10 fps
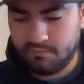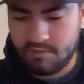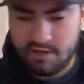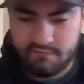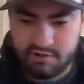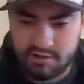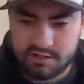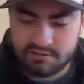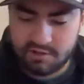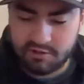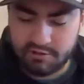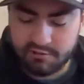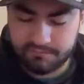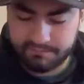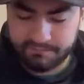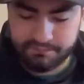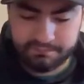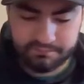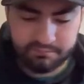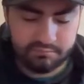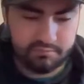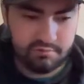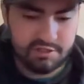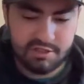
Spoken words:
Definitely a lot smaller. It's